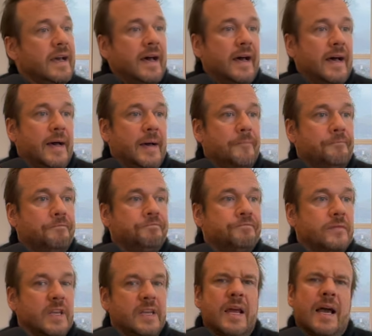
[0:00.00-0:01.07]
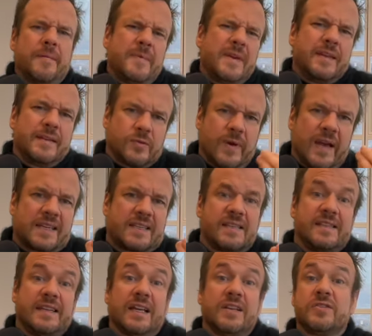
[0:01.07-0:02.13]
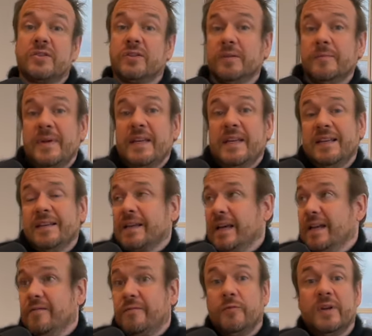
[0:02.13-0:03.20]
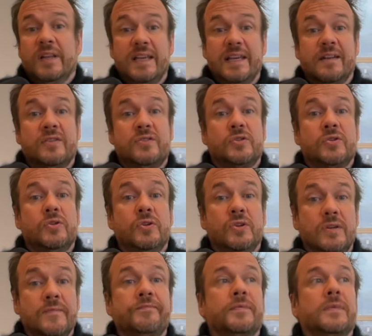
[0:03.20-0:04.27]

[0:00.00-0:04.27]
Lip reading: So existential meaning kind of related to